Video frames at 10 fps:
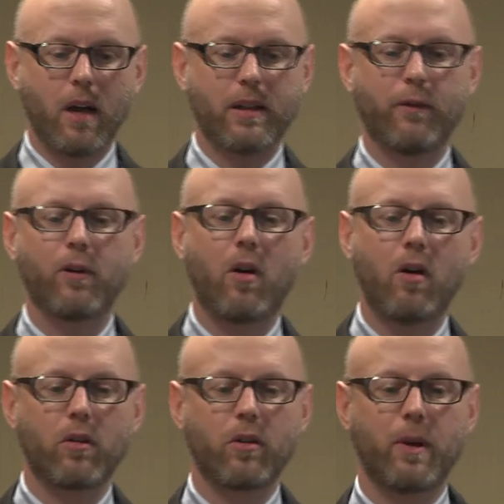
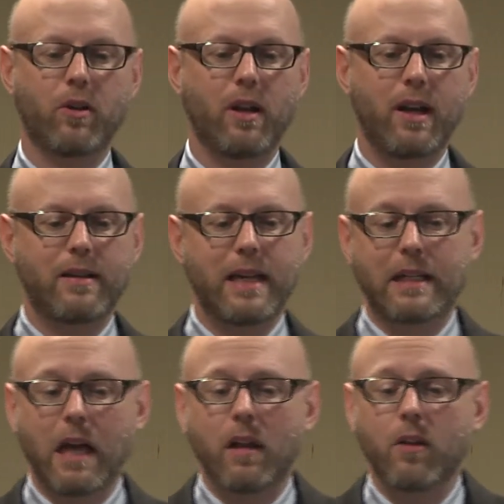Difficult or specialized
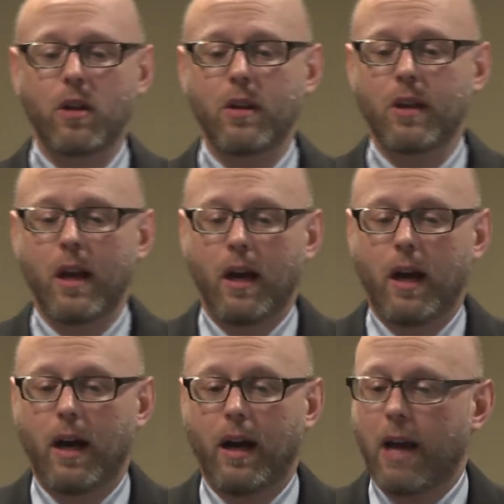technologies.
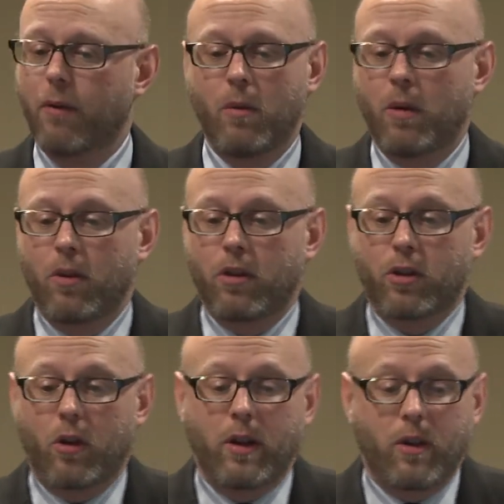Everyone wants
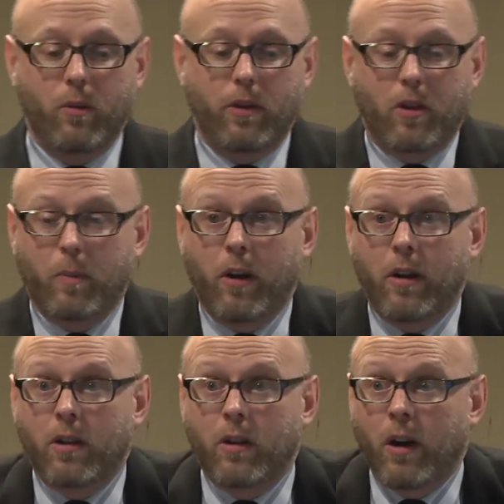attorneys with
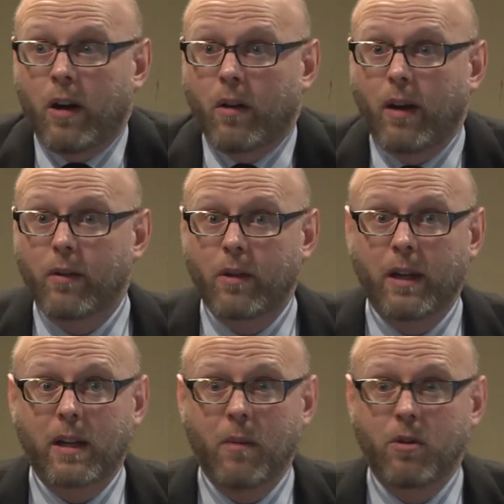experience in their area, right?
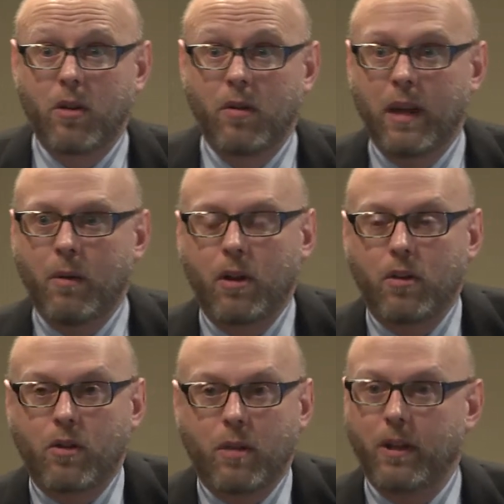Somebody comes to you and they want to
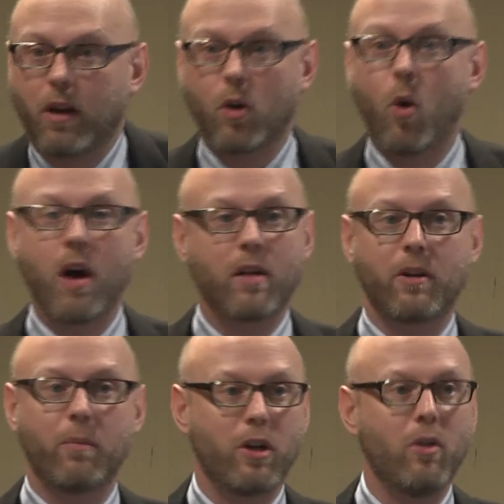do something on quantum
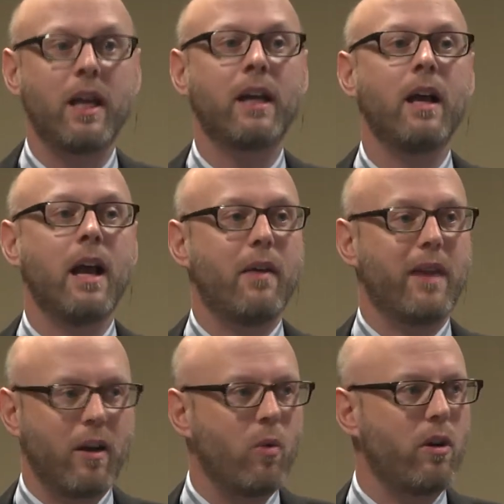computing. They
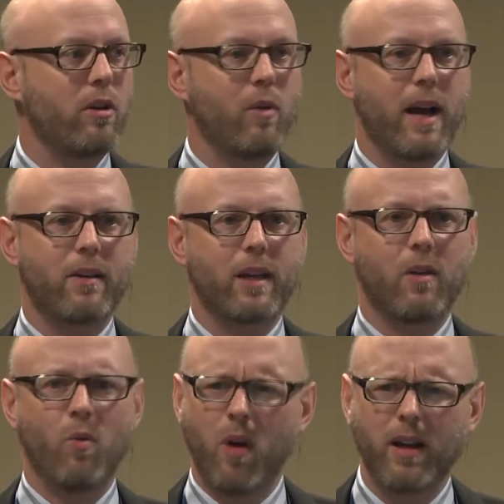don't want you
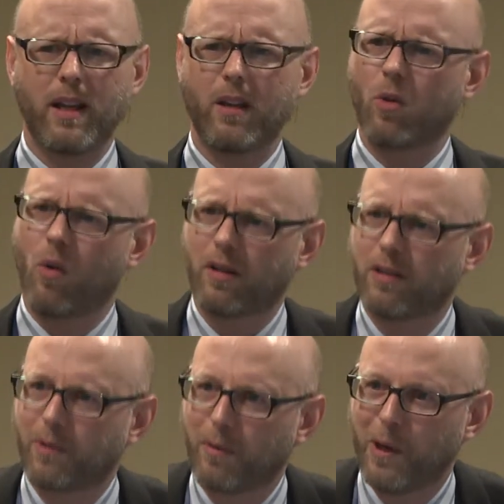asking, what is
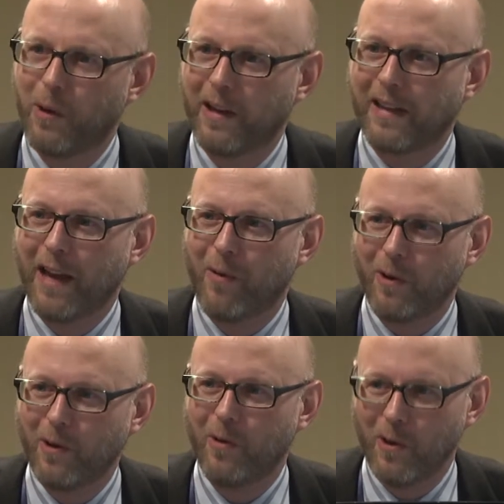quantum computing? They
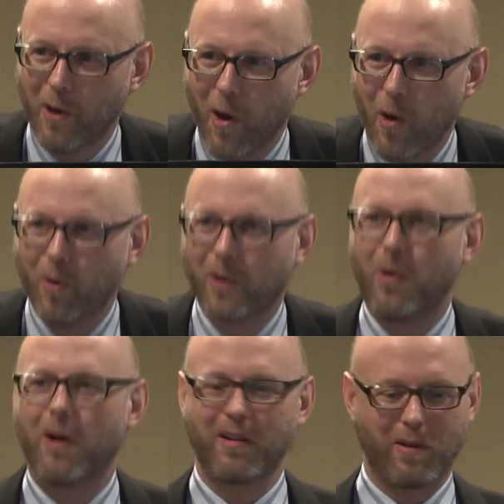want you to know what
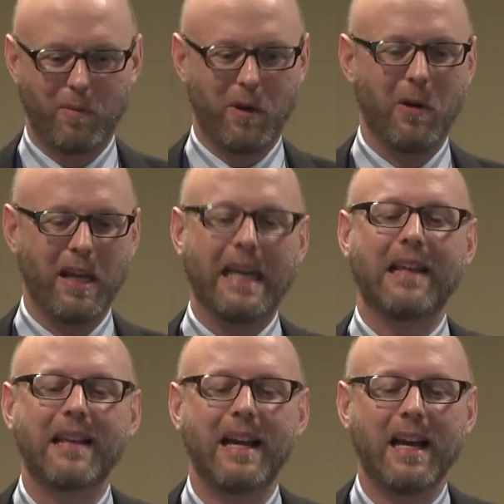quantum computing
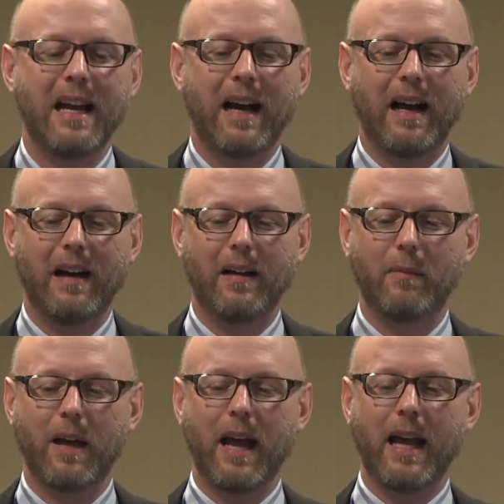is.
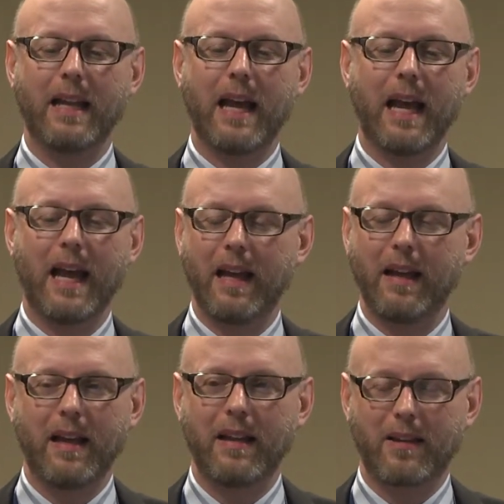
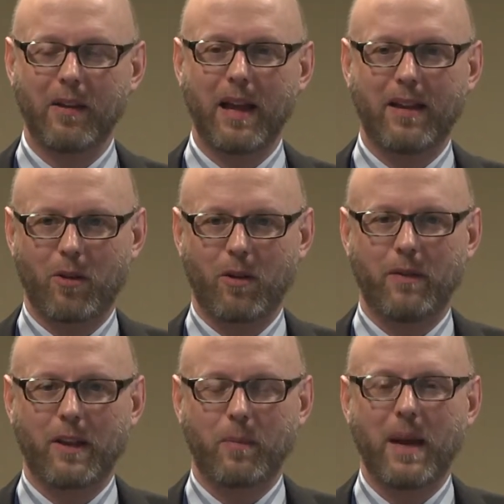So that's sort of
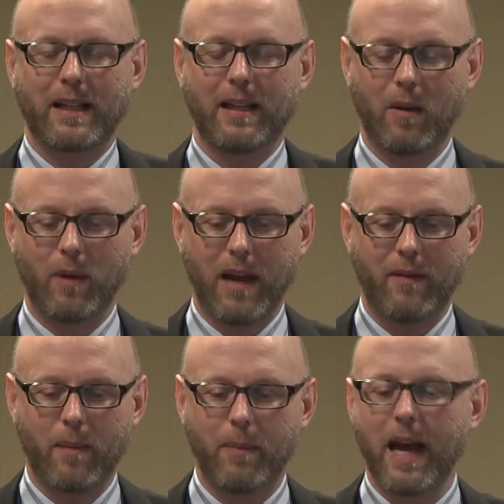expected that we have
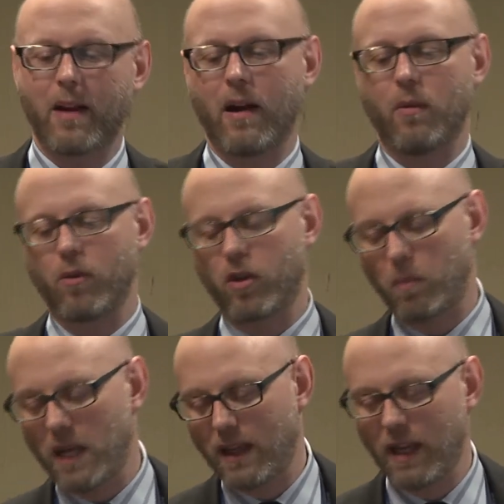that background. We'll
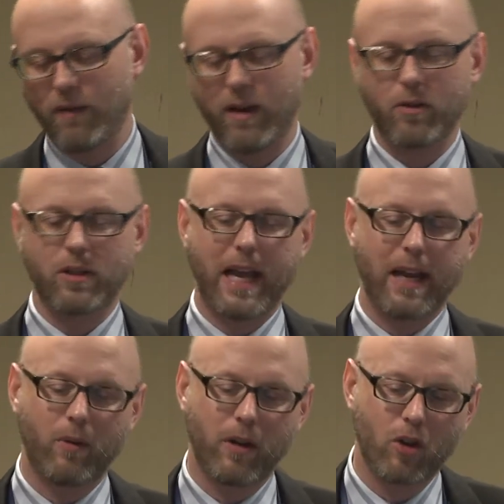speak the inventor's
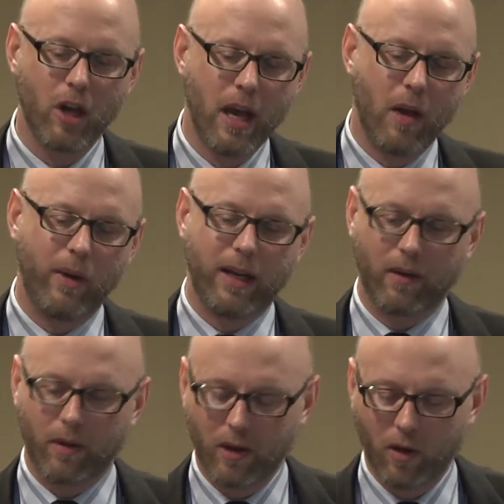language. We
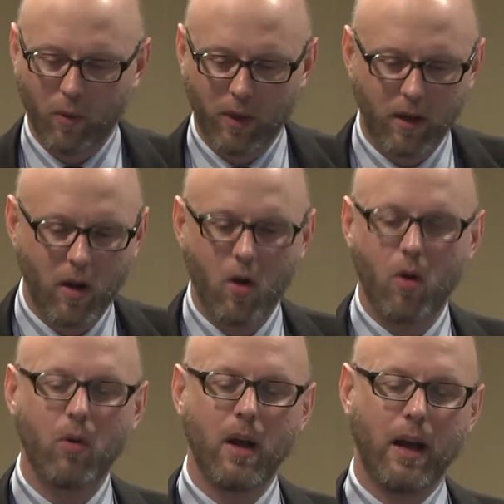can, we
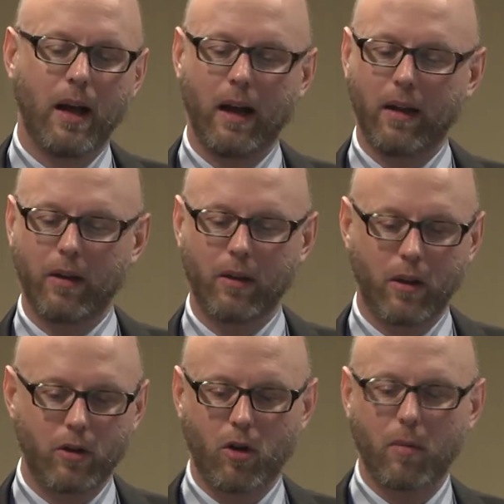know
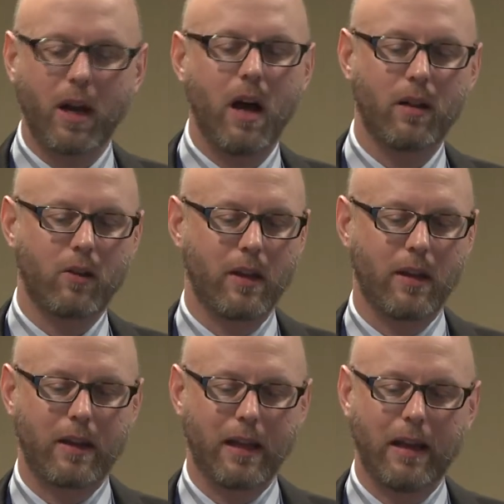the terminology
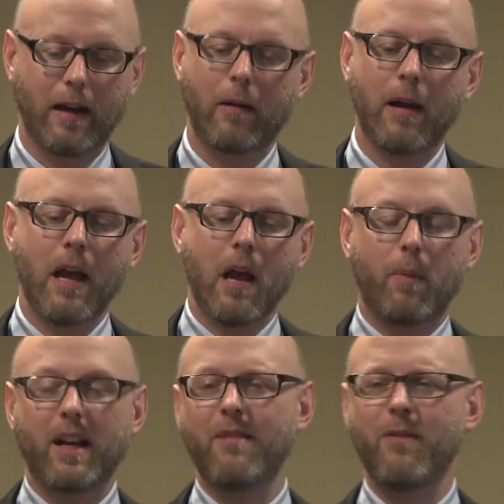that's in there.
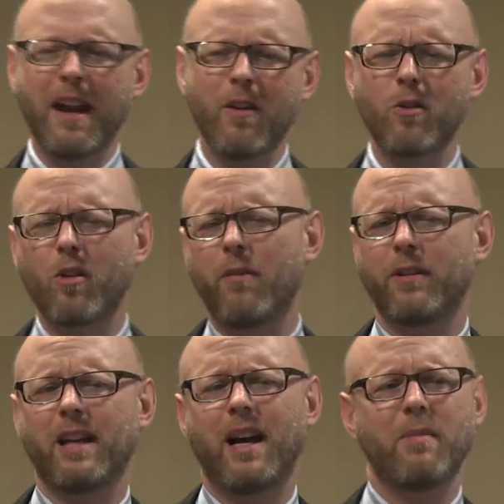But inventors
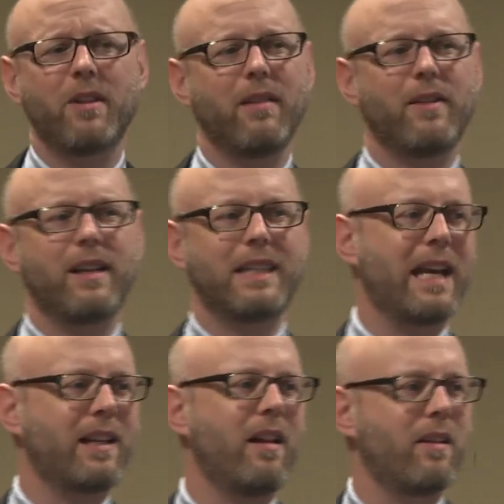oftentimes live in a
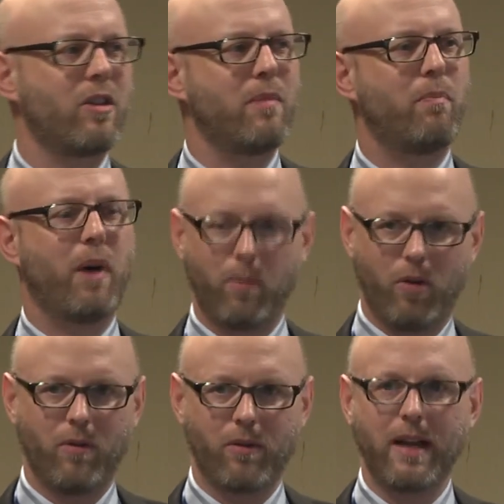technology
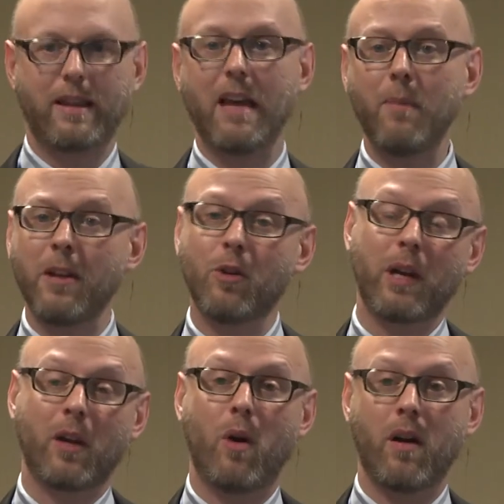bubble, right? They've been
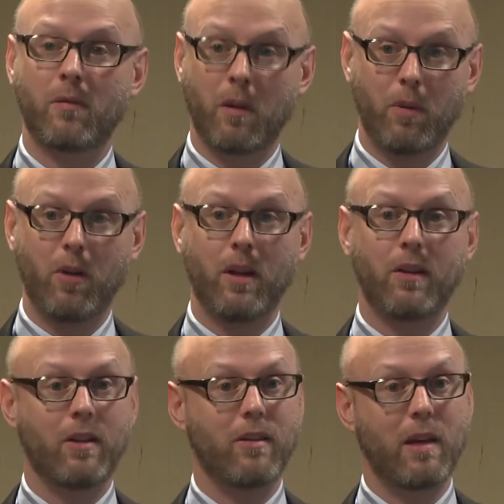doing quantum computing
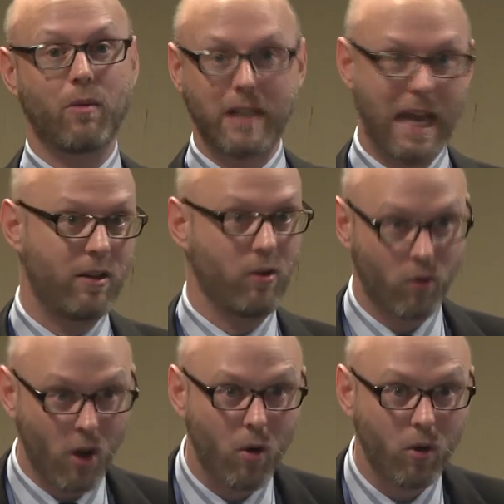since they were 10 years
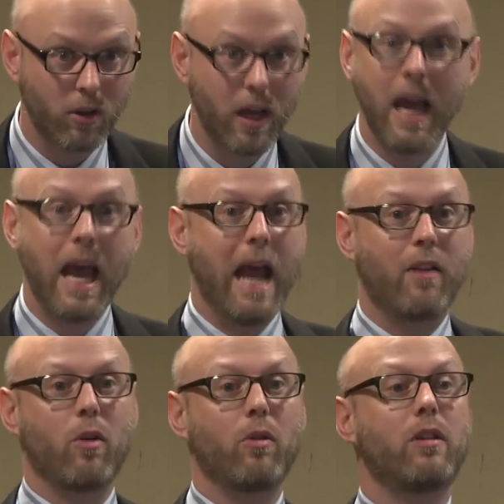old. And
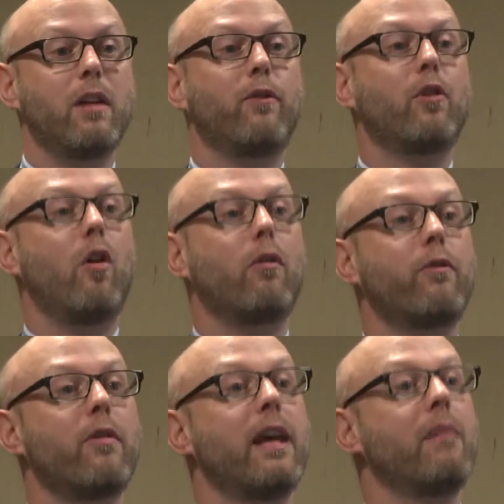so it's difficult
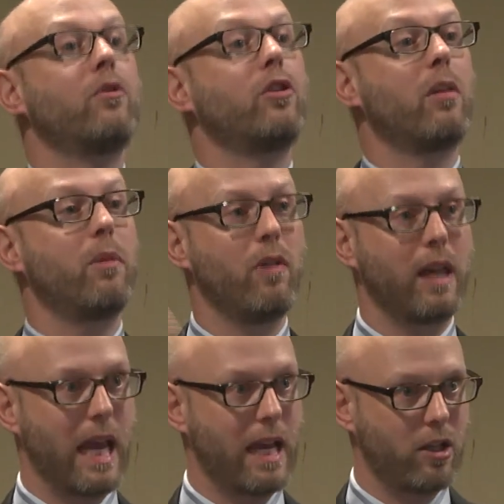for them to
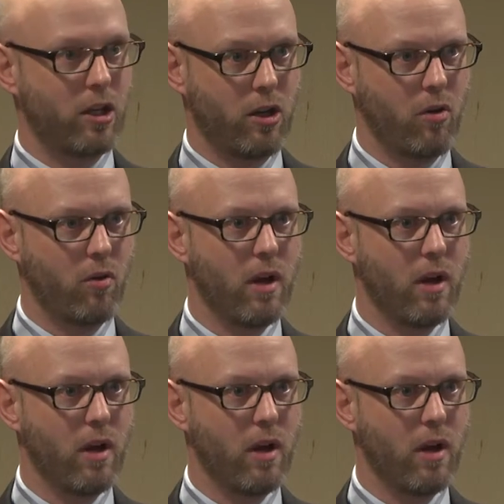communicate to you.